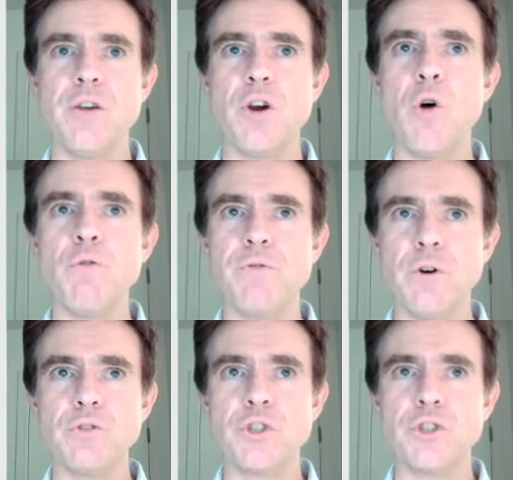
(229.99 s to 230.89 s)
a whole
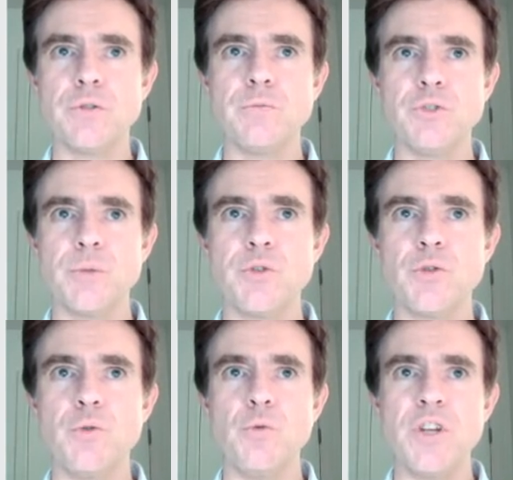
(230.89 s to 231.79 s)
function, which I'm going to
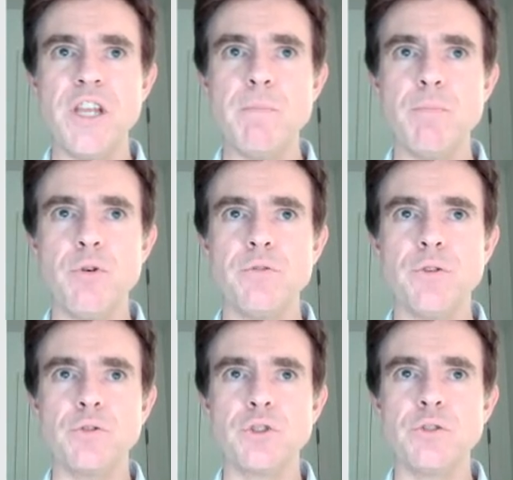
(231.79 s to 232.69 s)
call an input
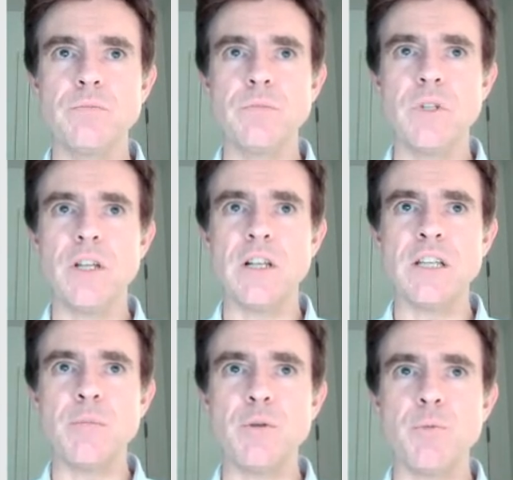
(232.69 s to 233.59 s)
function and
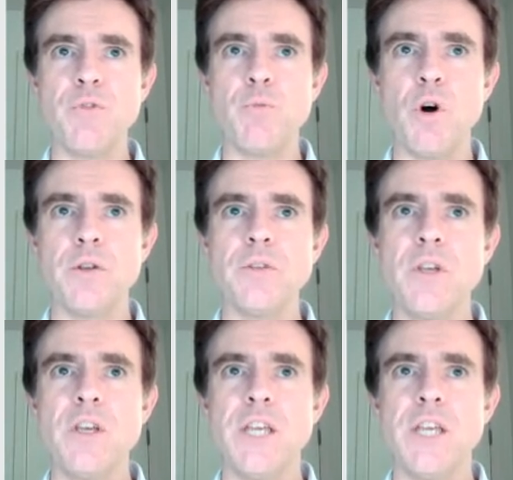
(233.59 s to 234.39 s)
label it with 1.